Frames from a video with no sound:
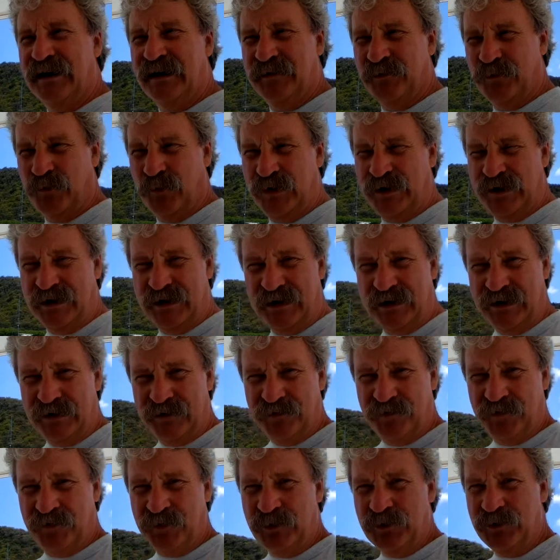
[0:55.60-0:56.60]
We need
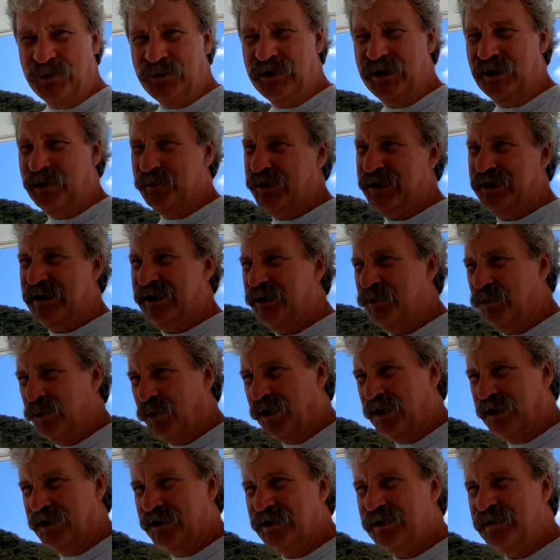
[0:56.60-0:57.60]
food and we need
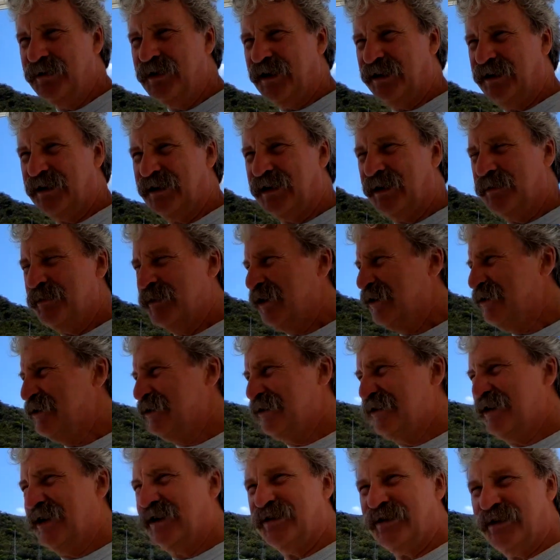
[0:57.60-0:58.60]
water. I think I mentioned
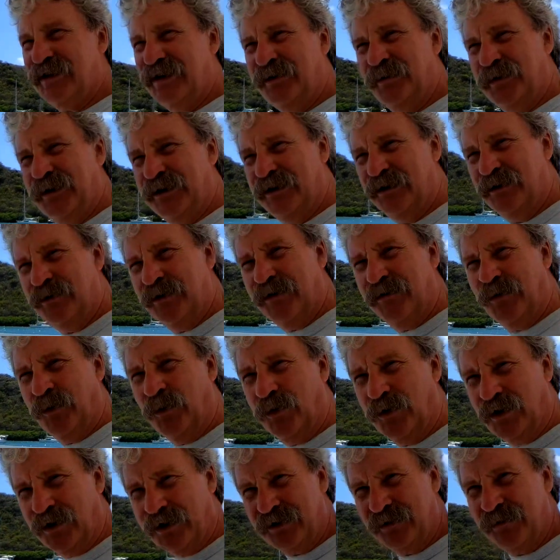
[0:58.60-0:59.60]
yesterday we do have a
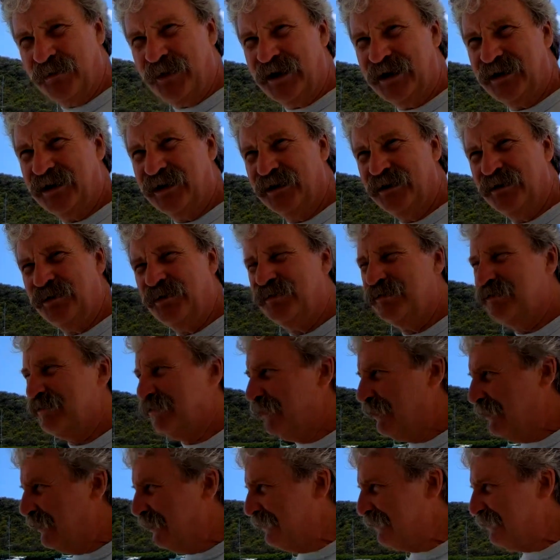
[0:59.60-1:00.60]
water maker,
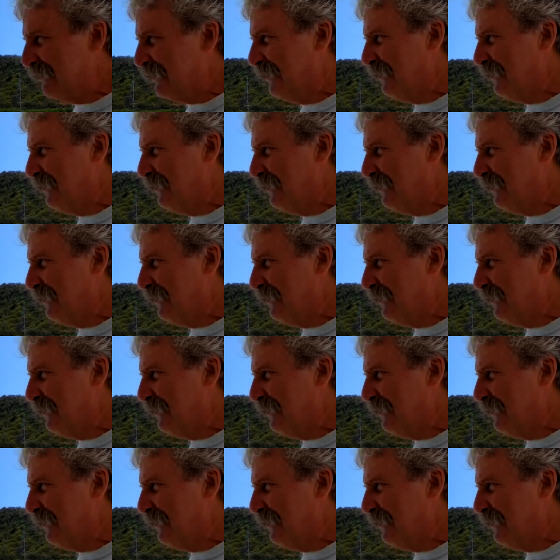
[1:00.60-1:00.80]
but the